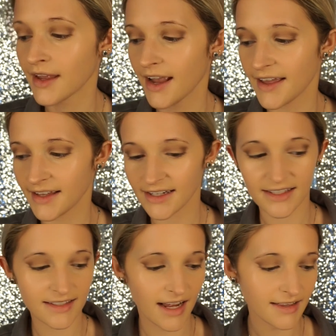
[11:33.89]
And then to
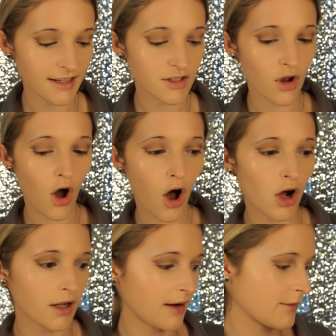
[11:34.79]
set this
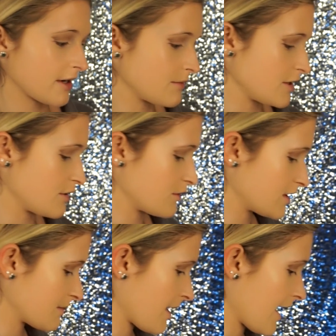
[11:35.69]
all, I'm going to be
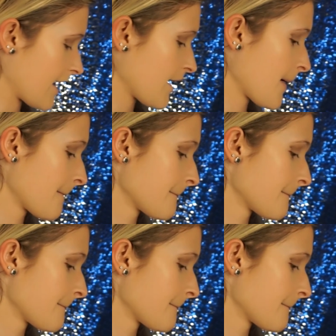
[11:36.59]
using my